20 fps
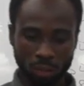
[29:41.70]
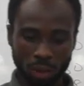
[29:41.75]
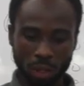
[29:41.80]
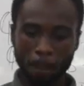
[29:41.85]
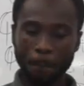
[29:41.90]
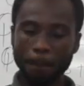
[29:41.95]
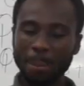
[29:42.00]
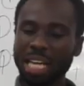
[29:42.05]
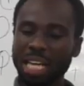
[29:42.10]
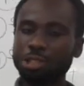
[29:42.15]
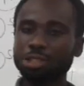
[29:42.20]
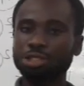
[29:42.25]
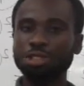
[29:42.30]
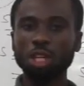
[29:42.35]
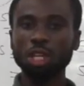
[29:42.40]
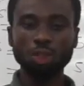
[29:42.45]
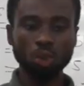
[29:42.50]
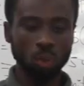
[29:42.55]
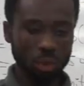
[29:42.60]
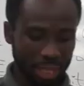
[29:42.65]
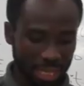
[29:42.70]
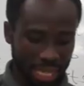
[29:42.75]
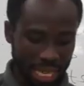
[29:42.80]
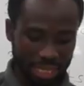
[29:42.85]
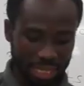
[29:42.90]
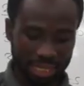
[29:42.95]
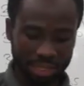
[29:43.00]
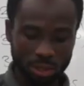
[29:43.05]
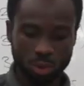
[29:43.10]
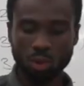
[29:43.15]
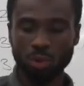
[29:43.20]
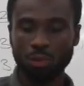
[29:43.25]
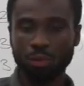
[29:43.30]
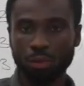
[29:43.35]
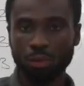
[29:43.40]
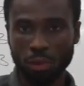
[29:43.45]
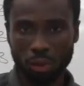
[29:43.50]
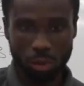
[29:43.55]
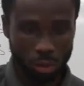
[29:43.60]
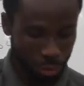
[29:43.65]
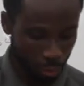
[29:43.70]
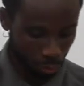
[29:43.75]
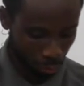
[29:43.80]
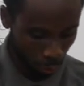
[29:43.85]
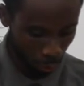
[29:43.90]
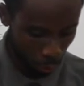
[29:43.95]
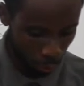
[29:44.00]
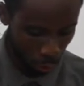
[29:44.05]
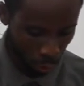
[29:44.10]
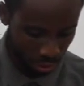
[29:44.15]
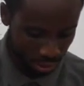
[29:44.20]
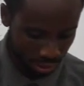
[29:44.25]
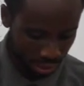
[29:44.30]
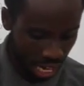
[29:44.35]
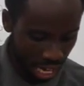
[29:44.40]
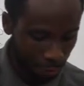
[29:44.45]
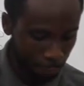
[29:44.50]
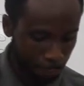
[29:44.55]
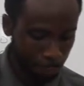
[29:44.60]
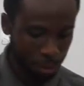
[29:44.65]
Make sure to get for yourself